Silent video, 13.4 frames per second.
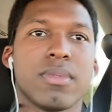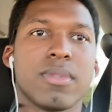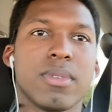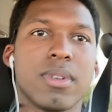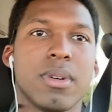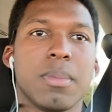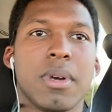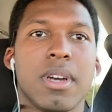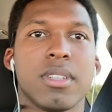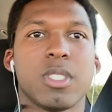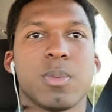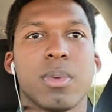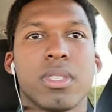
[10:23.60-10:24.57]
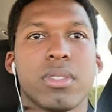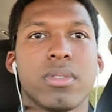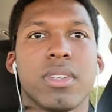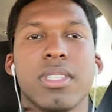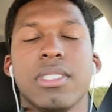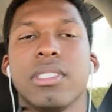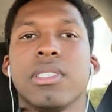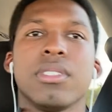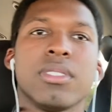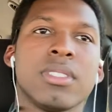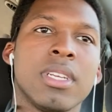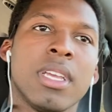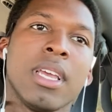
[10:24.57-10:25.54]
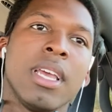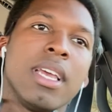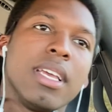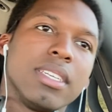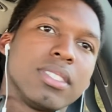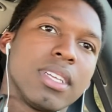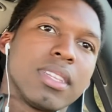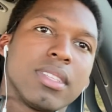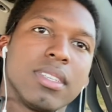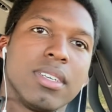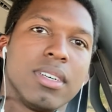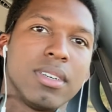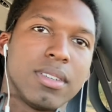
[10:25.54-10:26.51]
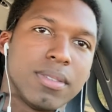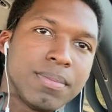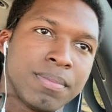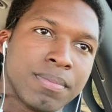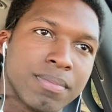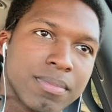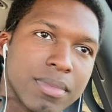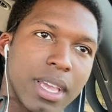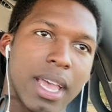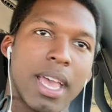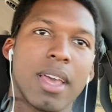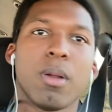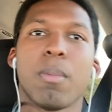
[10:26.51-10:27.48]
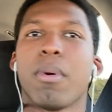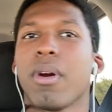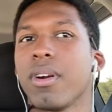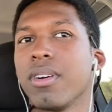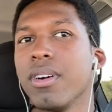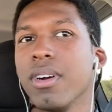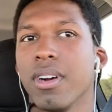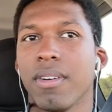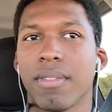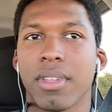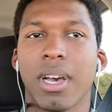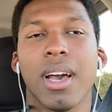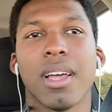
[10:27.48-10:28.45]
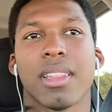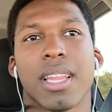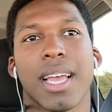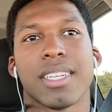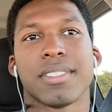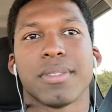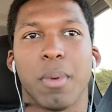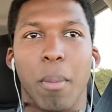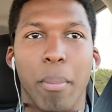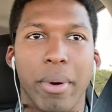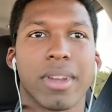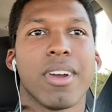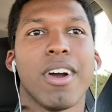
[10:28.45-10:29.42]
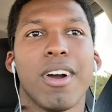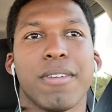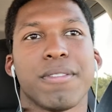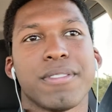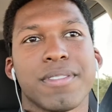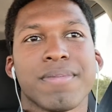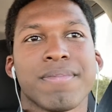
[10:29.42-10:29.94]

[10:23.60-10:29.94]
from Honda, especially around these years, is that the handle part of the hood latch will break off.